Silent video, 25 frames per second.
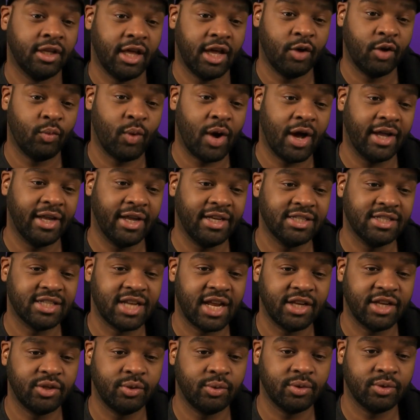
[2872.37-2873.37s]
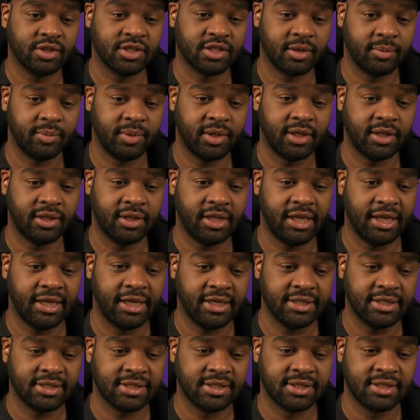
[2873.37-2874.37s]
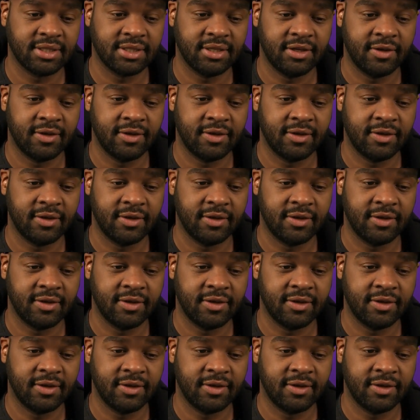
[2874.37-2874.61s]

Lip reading: And why he's not doing some of the things,